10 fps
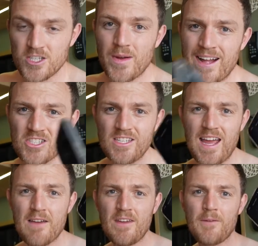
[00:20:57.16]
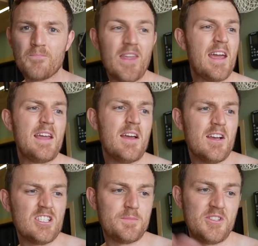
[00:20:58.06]
So actually having a
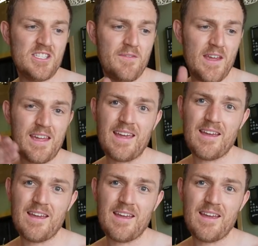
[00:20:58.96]
specific